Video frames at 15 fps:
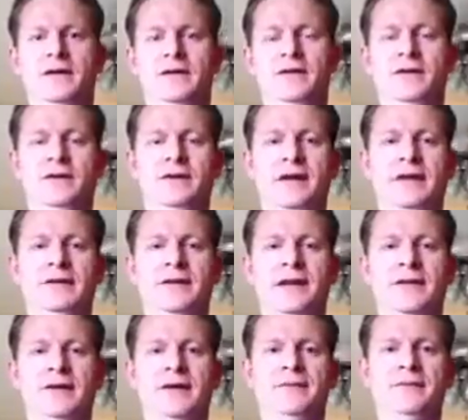They
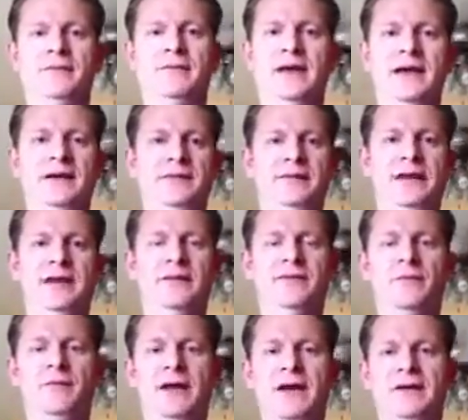come out and they love
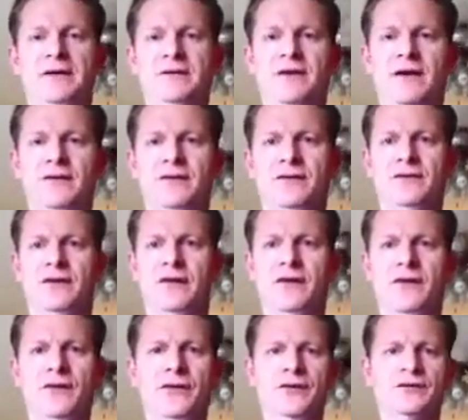to play this on you.
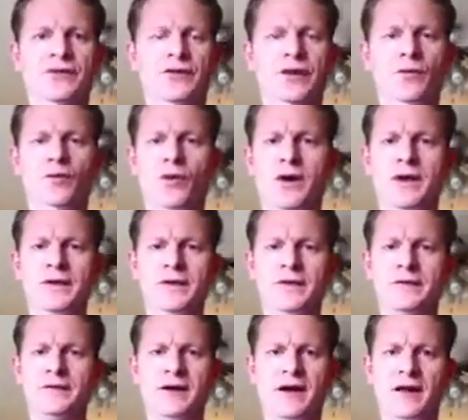Oh, there's only one in
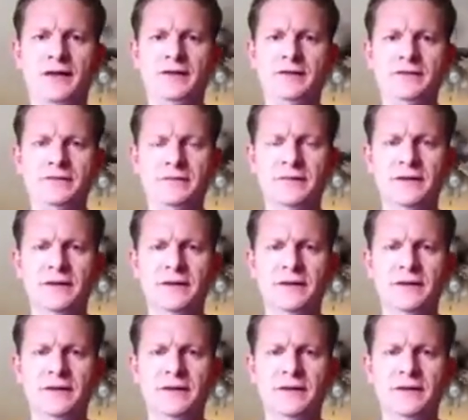this color.